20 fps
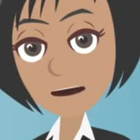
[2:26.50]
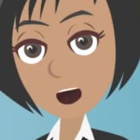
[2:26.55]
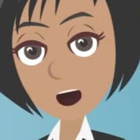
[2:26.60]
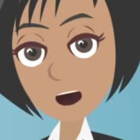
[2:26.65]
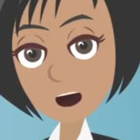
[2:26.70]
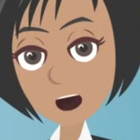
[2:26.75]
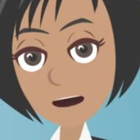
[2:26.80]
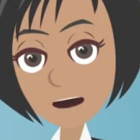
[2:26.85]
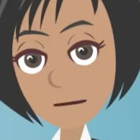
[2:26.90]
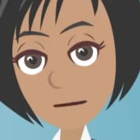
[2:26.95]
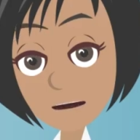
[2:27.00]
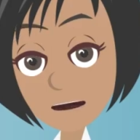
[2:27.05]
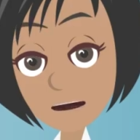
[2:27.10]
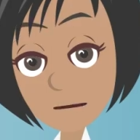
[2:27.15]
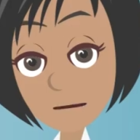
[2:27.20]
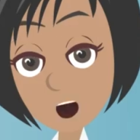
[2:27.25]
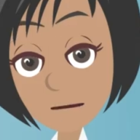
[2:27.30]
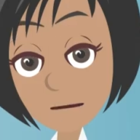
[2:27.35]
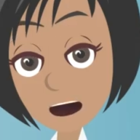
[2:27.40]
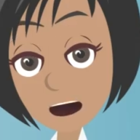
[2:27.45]
you liked this
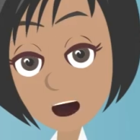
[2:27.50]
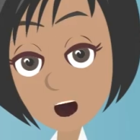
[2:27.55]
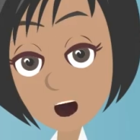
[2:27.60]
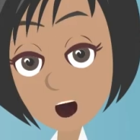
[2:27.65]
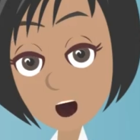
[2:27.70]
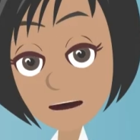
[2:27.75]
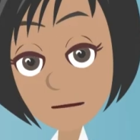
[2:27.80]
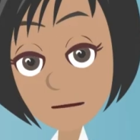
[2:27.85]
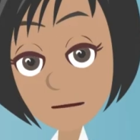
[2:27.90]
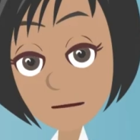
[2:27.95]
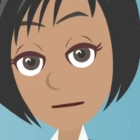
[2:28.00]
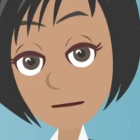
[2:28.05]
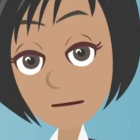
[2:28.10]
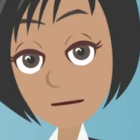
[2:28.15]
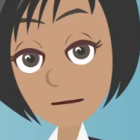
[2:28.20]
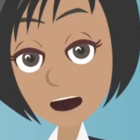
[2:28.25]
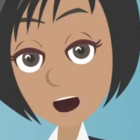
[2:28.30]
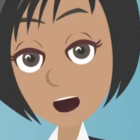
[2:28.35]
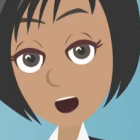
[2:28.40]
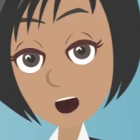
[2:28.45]
tutorial.
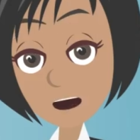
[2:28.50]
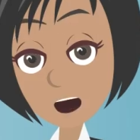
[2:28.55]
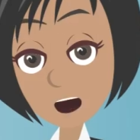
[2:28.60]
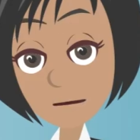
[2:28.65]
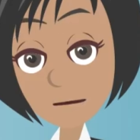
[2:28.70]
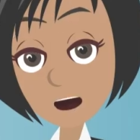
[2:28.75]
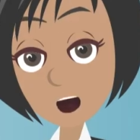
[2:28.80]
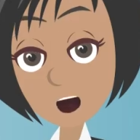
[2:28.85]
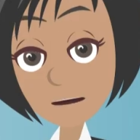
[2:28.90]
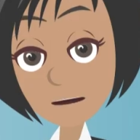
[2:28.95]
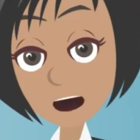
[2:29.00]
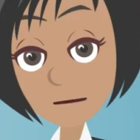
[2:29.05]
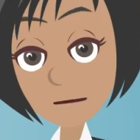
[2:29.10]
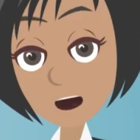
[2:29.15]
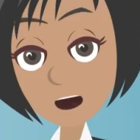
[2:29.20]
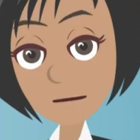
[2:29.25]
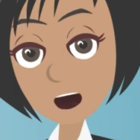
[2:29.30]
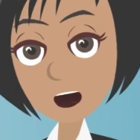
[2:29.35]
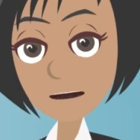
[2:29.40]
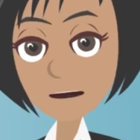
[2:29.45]
Remember to visit
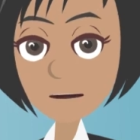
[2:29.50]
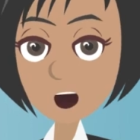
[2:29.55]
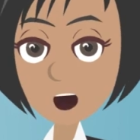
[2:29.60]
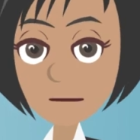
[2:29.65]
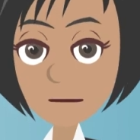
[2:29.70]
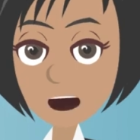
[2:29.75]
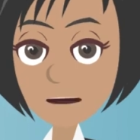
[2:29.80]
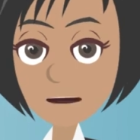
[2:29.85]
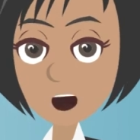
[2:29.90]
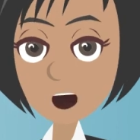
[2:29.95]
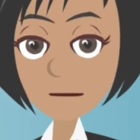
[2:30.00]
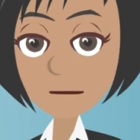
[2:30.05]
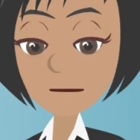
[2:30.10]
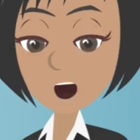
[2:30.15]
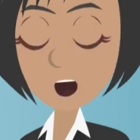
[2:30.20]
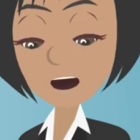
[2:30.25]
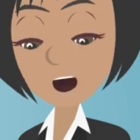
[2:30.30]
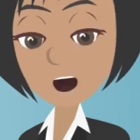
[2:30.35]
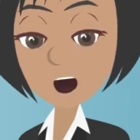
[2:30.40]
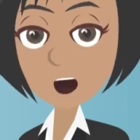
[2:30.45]

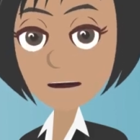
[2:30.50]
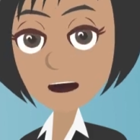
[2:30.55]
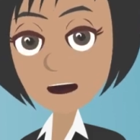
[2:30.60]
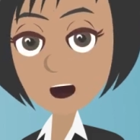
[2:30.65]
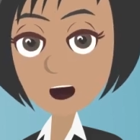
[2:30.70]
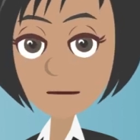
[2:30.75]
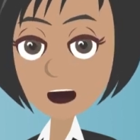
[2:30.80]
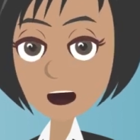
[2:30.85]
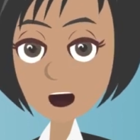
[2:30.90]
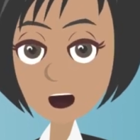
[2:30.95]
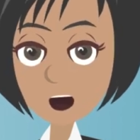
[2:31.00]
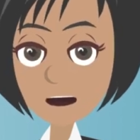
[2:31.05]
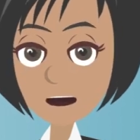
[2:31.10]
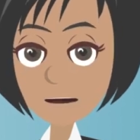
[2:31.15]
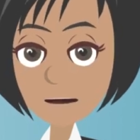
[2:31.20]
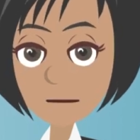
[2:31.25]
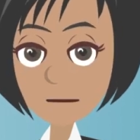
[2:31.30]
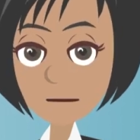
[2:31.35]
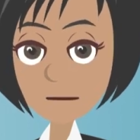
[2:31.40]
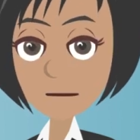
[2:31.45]
hoteltutor.com and keep
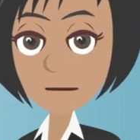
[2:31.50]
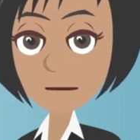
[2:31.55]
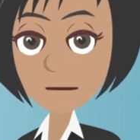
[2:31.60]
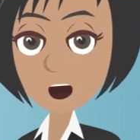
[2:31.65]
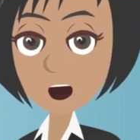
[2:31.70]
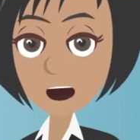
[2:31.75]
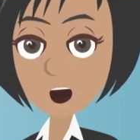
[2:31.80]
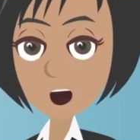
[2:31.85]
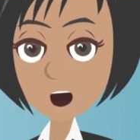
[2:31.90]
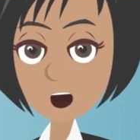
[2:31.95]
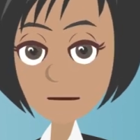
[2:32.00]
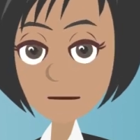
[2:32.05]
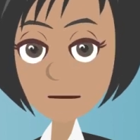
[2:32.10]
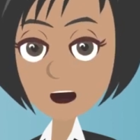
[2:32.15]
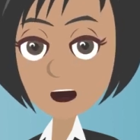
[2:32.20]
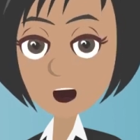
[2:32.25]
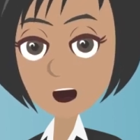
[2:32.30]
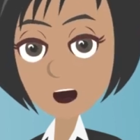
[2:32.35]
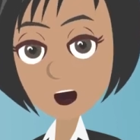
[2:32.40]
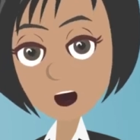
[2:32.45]
learning. We make
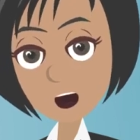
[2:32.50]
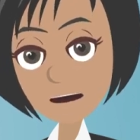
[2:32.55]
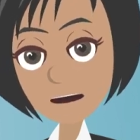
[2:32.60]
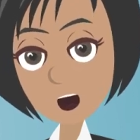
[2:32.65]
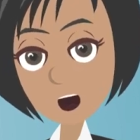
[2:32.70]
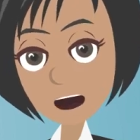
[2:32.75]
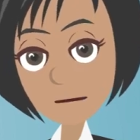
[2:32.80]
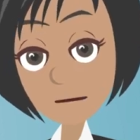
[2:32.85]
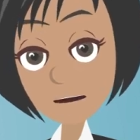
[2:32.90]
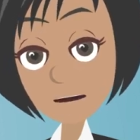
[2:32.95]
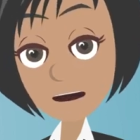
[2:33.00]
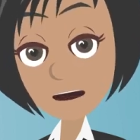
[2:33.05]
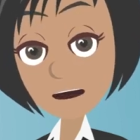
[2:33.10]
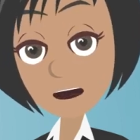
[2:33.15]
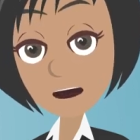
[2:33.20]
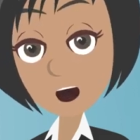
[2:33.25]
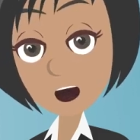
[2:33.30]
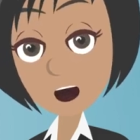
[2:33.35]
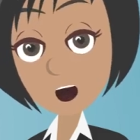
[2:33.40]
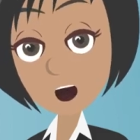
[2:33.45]
training videos for
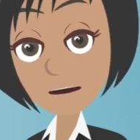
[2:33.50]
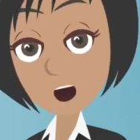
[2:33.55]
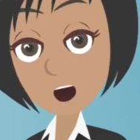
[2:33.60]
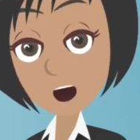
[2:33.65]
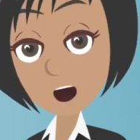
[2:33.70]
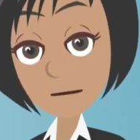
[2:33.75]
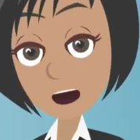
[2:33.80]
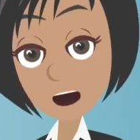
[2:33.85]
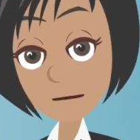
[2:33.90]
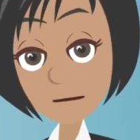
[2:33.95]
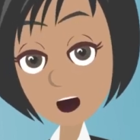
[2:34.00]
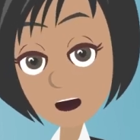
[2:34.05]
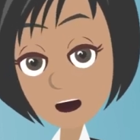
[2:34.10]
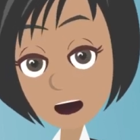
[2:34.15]
hotels and the people